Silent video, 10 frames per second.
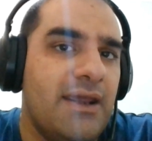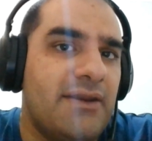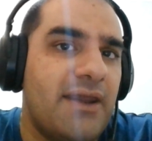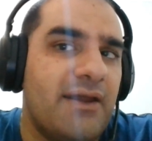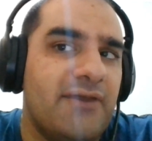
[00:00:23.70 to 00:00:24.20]

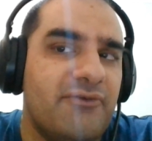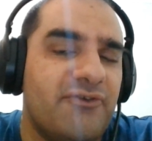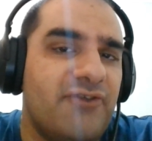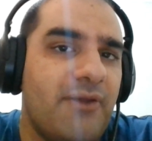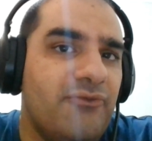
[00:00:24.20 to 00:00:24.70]
Now, if we
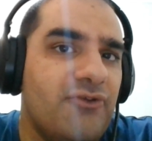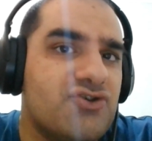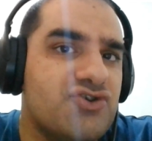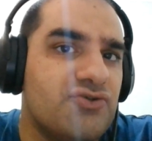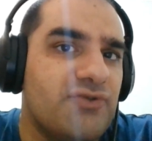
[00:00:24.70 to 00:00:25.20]

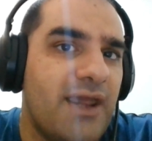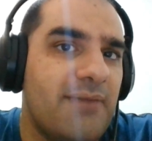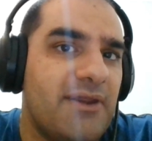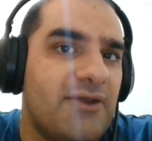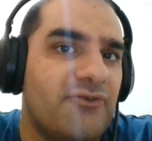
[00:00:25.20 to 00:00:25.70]
substitute
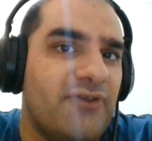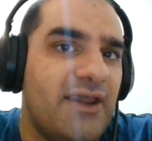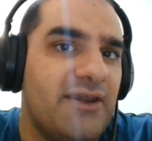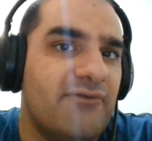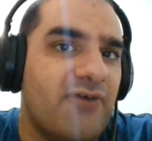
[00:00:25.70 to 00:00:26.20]
m equals
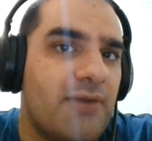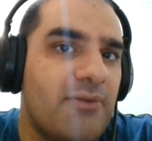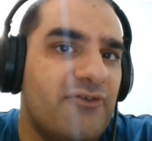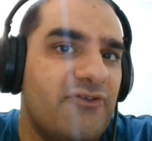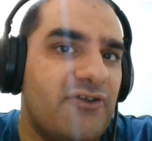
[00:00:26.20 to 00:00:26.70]
E divided
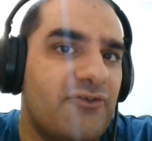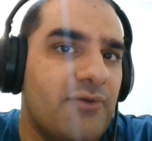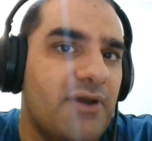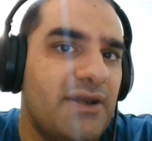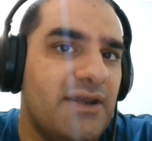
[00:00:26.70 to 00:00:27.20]
by c
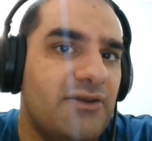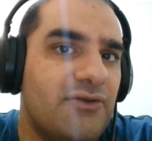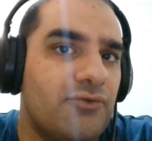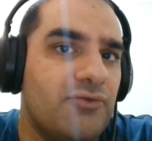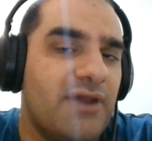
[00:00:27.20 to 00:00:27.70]
squared
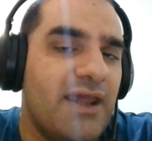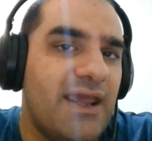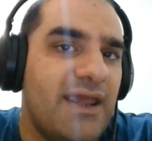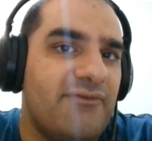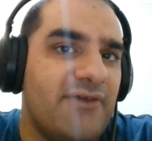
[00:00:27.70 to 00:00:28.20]
into
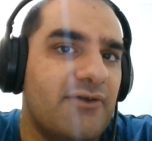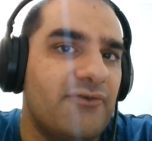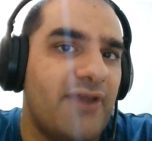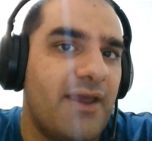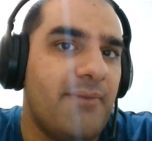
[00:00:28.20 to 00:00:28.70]
F
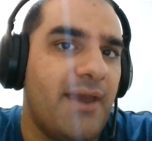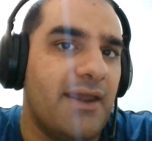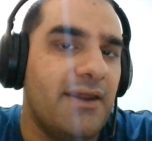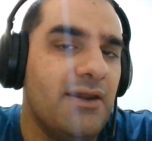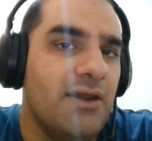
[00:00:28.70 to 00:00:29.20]
equals ma,
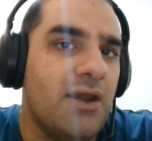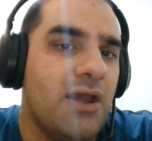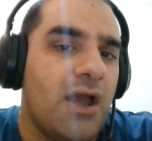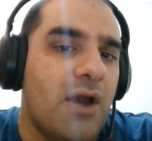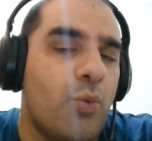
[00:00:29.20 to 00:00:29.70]

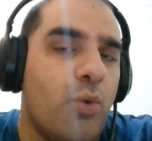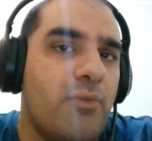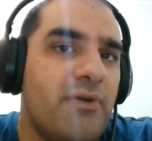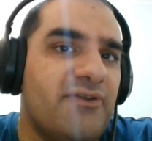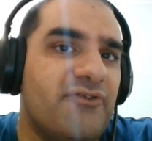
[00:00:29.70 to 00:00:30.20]

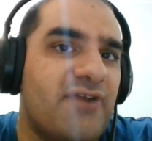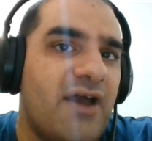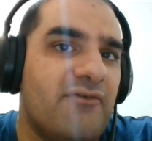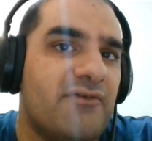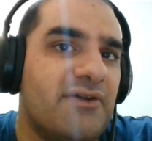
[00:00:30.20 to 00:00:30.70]
what we
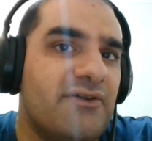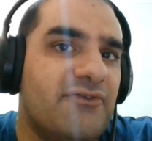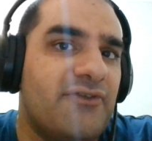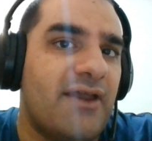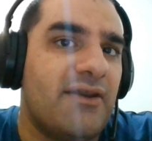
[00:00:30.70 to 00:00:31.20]
discover
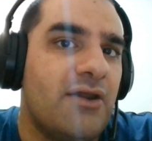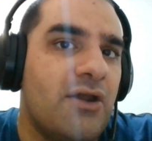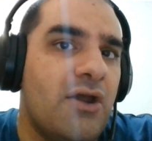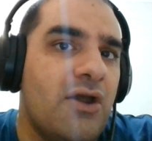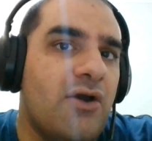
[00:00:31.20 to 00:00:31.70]
is that
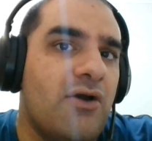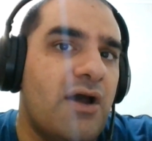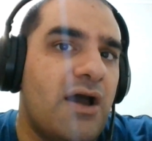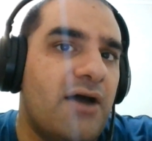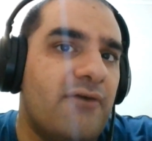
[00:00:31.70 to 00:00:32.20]

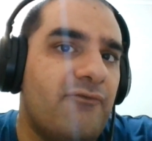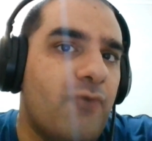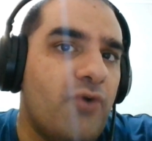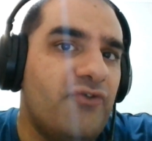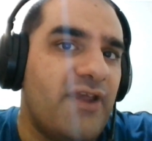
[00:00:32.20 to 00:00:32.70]

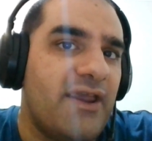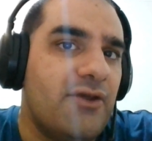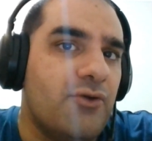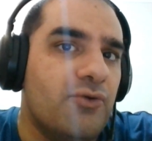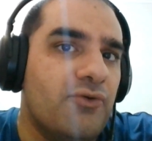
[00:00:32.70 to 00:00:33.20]
force
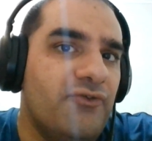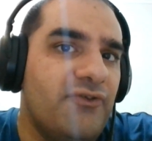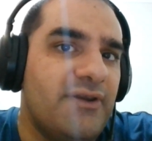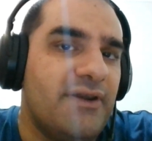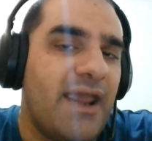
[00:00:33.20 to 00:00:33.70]

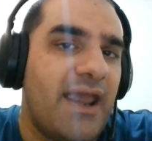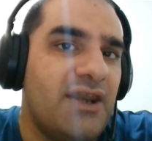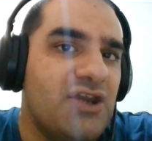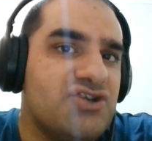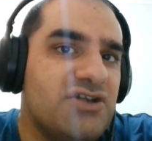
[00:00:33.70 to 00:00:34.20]
equals
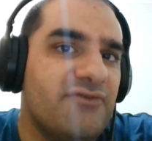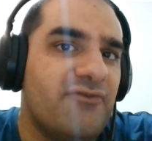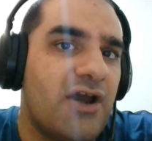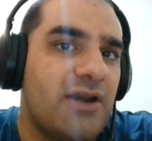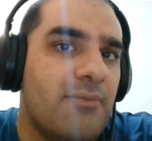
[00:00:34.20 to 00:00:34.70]
energy
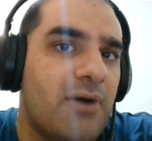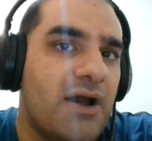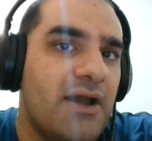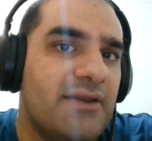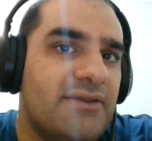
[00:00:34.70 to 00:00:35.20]
divided
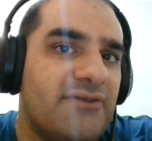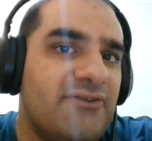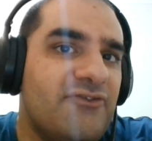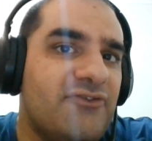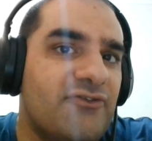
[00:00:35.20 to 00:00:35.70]
by the
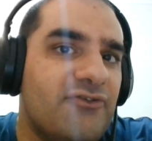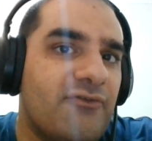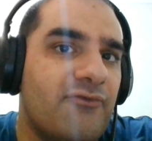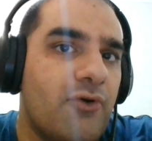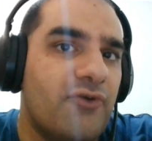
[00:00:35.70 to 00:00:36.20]
distance the
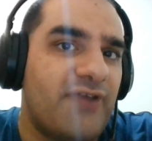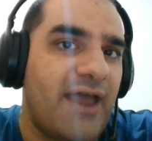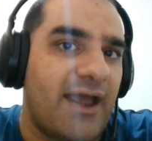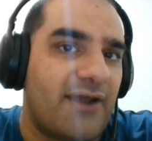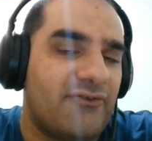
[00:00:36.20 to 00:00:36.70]
force
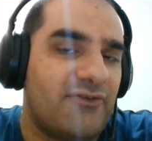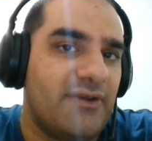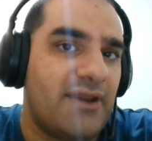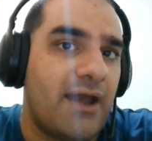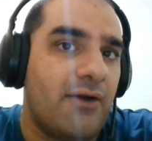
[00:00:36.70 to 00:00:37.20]
acts.
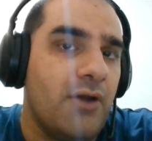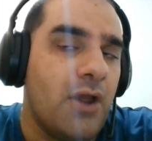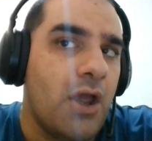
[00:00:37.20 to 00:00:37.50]
Now,